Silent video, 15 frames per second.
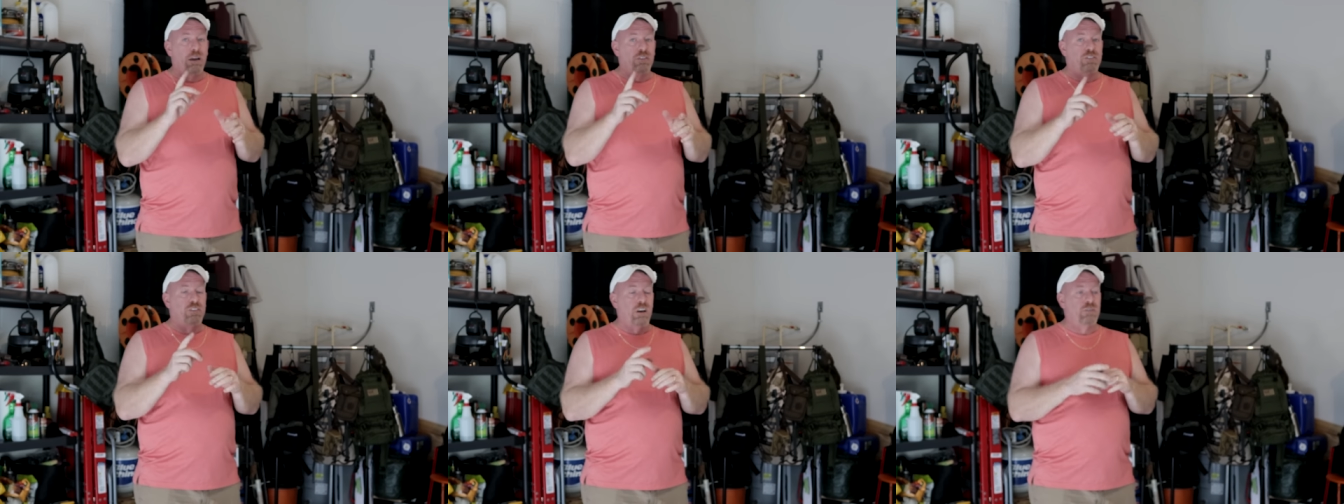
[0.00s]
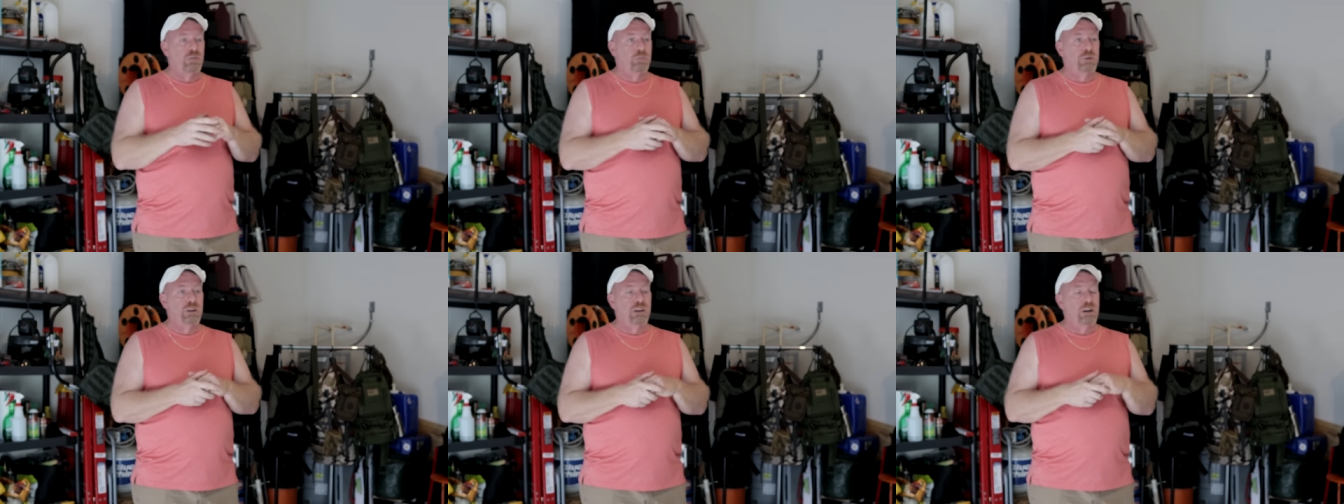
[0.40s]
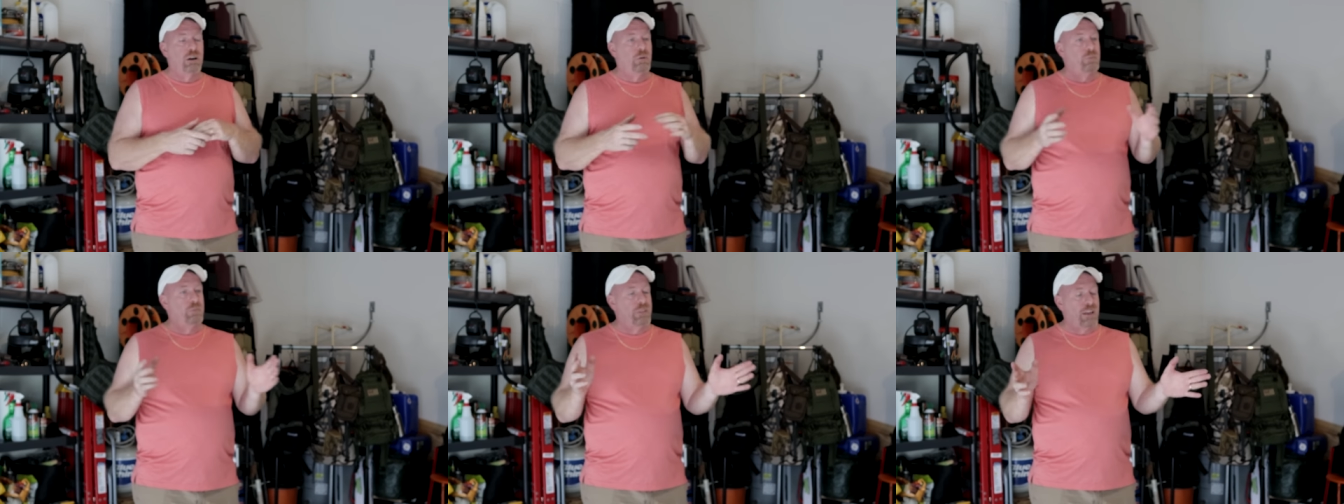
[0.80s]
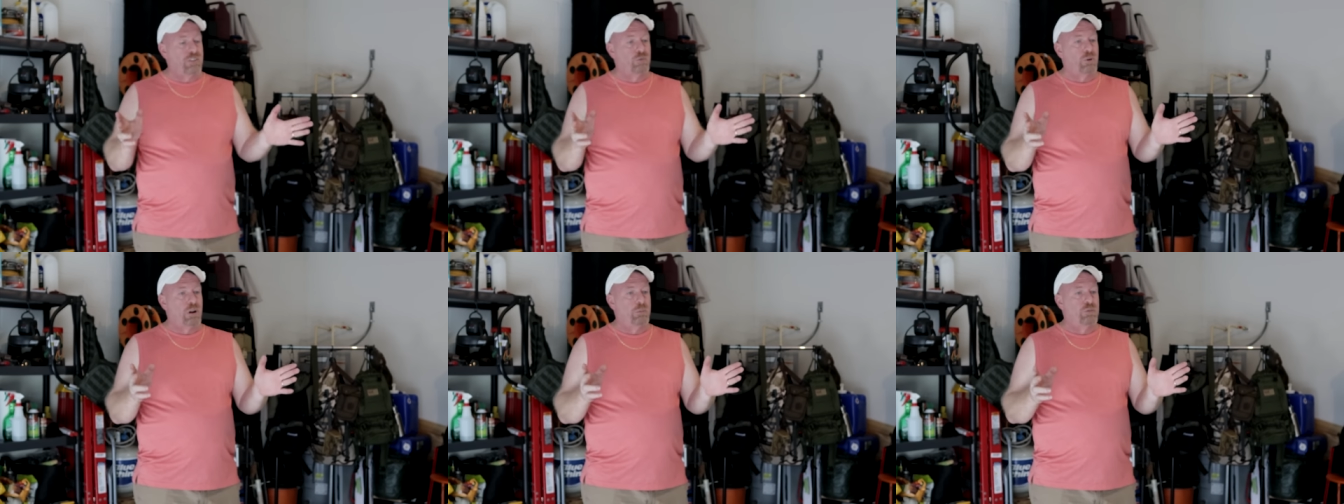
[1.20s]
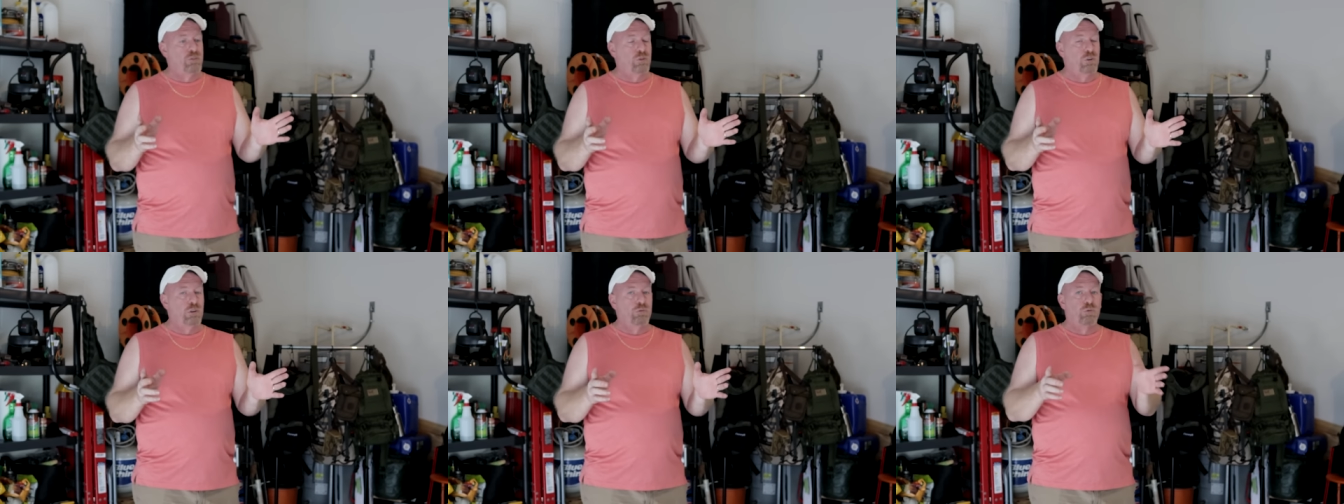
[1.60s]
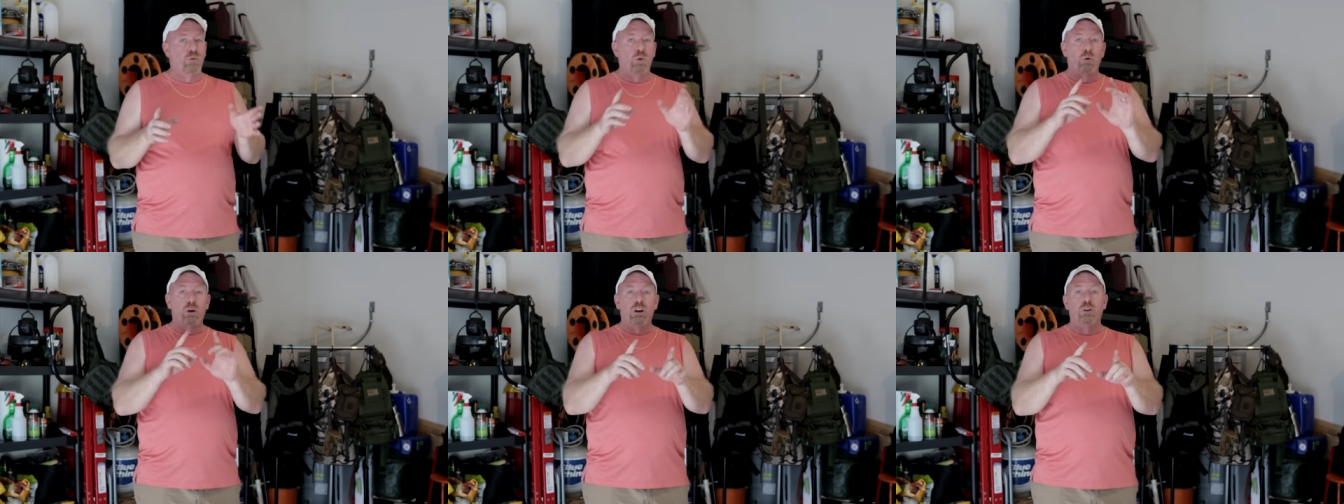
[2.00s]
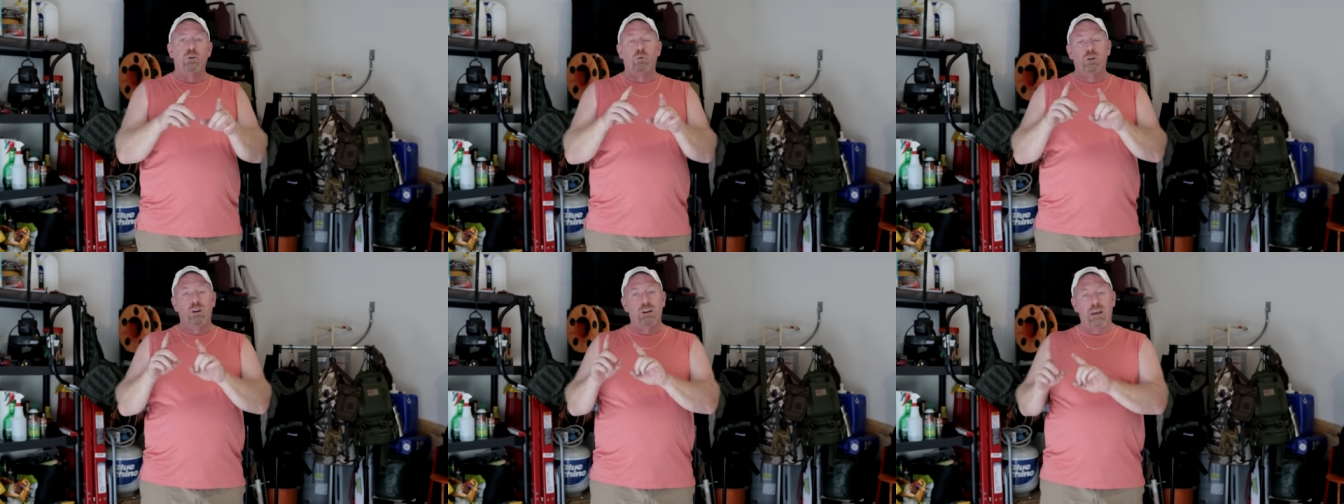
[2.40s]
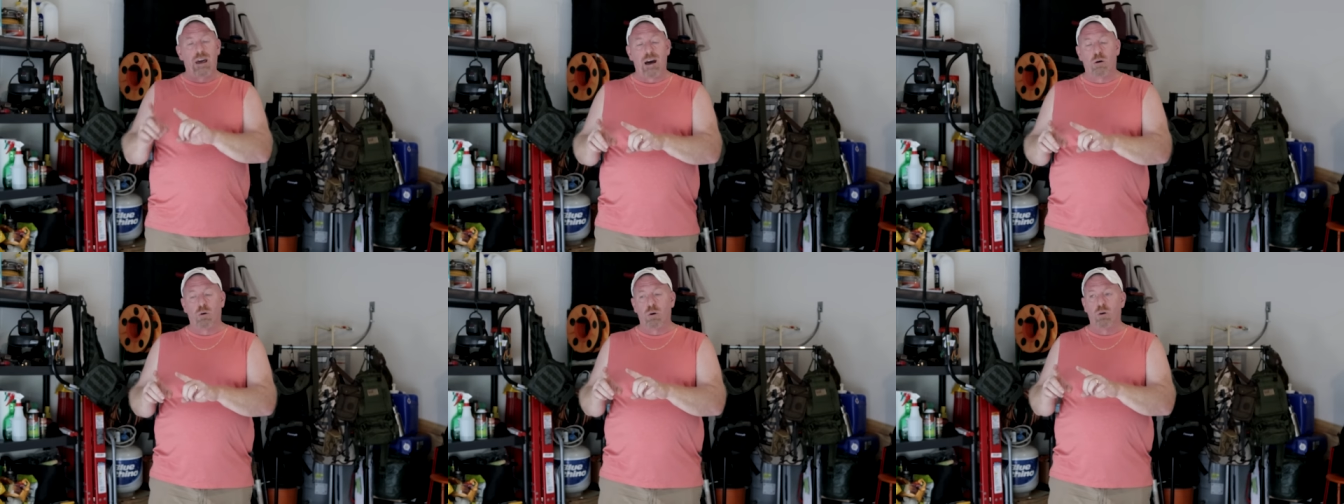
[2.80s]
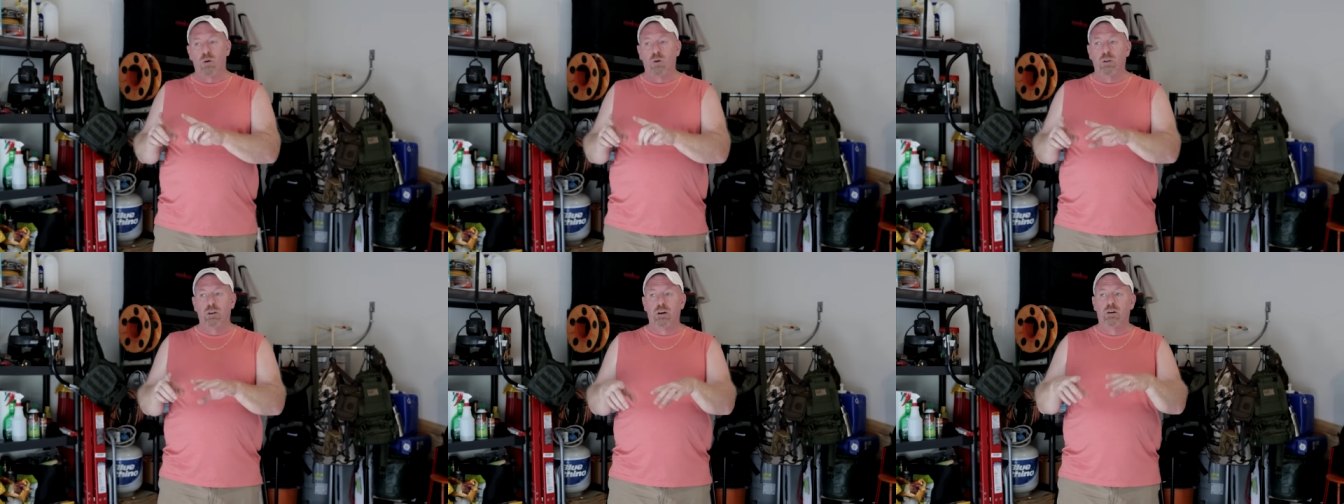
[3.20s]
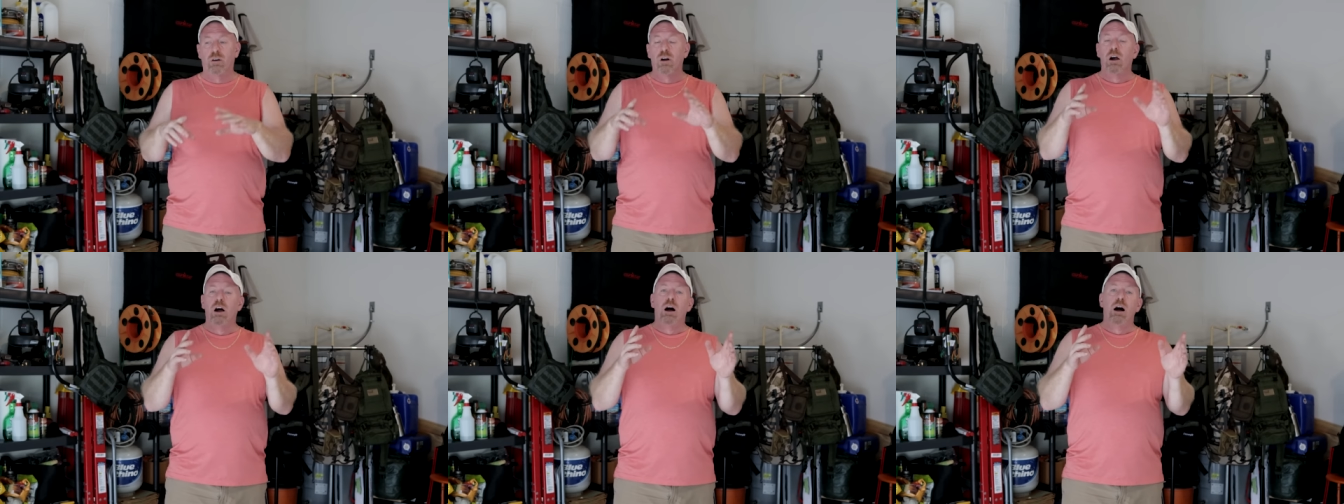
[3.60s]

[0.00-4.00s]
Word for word: at seven P M That's what I'm shooting for. We're going to do it an hour earlier.